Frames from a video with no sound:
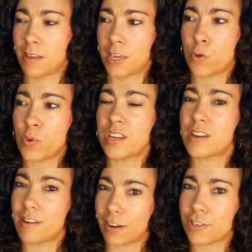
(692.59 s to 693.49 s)
He would
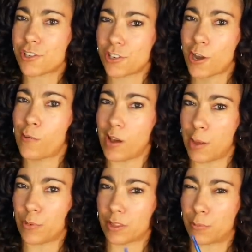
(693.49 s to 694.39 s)
not show
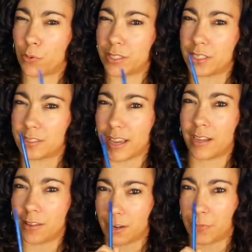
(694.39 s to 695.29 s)
up with a pointy
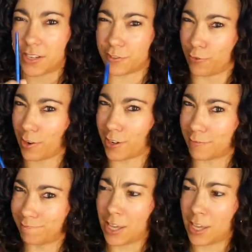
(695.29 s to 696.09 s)
tail and a pitchfork.